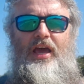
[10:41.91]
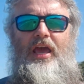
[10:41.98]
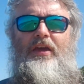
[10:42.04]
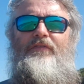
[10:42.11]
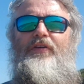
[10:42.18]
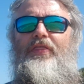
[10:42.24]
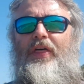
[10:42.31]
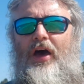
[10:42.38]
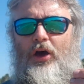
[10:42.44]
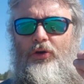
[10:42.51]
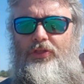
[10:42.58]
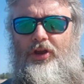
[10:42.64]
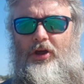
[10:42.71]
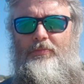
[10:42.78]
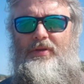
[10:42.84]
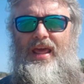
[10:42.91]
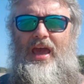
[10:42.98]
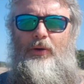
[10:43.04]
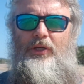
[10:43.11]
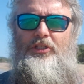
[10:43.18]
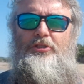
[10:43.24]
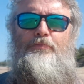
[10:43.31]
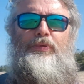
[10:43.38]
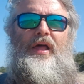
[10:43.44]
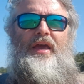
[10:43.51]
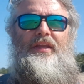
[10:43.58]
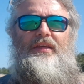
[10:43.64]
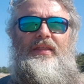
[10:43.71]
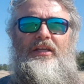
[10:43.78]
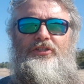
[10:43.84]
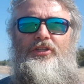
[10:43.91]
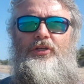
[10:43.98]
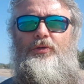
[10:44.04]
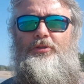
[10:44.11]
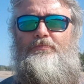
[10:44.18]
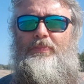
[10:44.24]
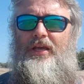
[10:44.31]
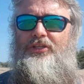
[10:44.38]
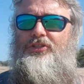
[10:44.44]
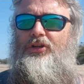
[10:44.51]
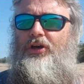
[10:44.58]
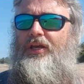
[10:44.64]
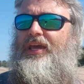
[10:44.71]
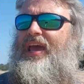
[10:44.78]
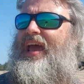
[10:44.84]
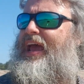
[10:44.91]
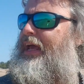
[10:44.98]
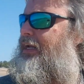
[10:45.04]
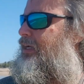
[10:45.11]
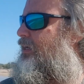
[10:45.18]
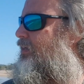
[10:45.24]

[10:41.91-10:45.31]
even though that I'm now explaining that to you as best I can.